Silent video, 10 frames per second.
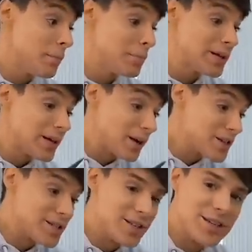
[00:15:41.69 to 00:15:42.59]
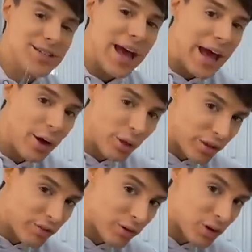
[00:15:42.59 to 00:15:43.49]
because this is a
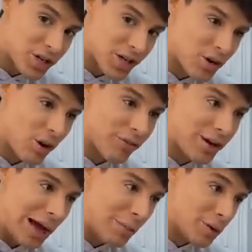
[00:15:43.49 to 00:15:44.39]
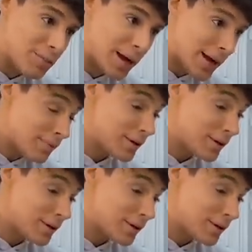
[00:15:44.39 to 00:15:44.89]
healthy version of an apple pie,